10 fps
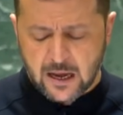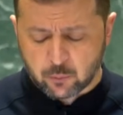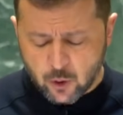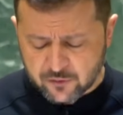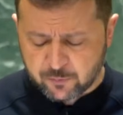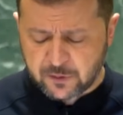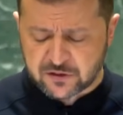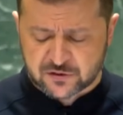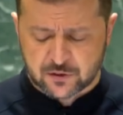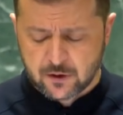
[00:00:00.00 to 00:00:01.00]
I want
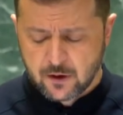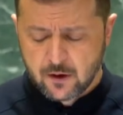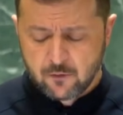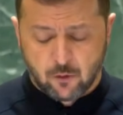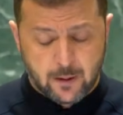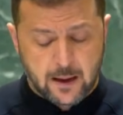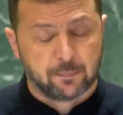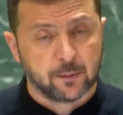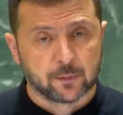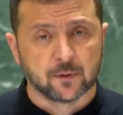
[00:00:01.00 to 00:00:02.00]
peace for my
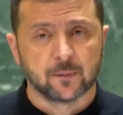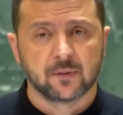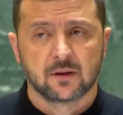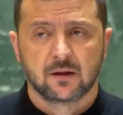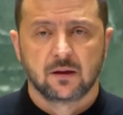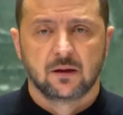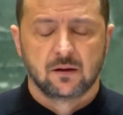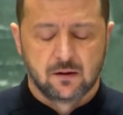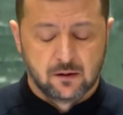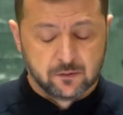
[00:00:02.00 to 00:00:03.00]
people,
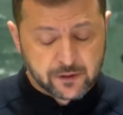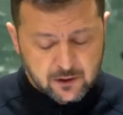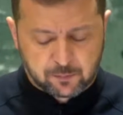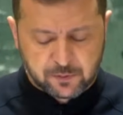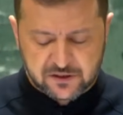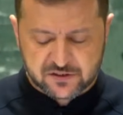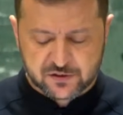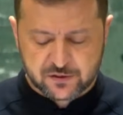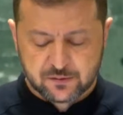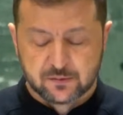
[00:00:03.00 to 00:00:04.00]
real
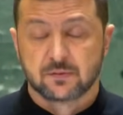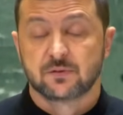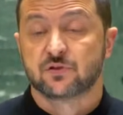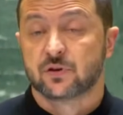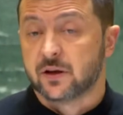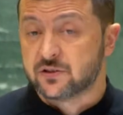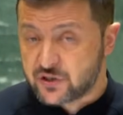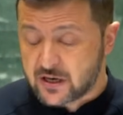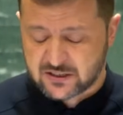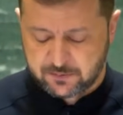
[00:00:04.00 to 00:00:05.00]
peace and
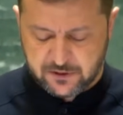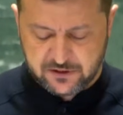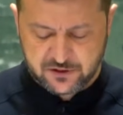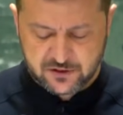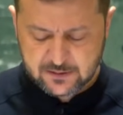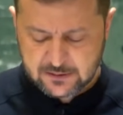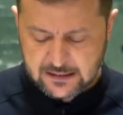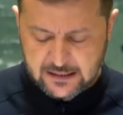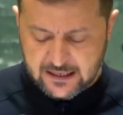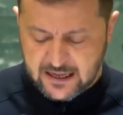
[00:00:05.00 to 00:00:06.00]
just peace.
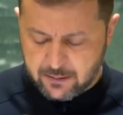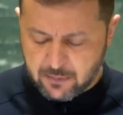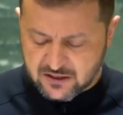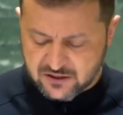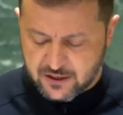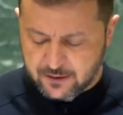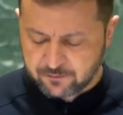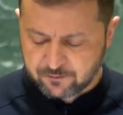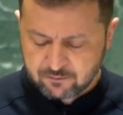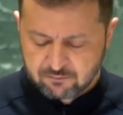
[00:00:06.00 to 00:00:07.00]
And I'm
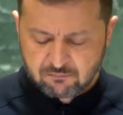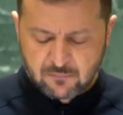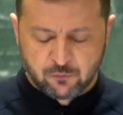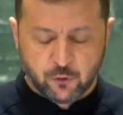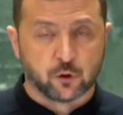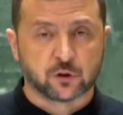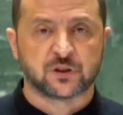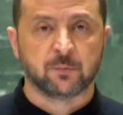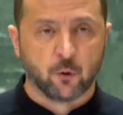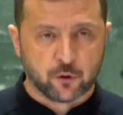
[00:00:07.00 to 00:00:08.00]
asking for your
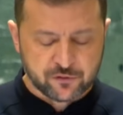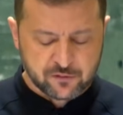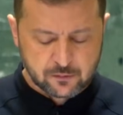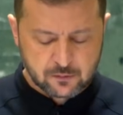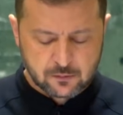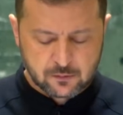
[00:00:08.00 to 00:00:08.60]
support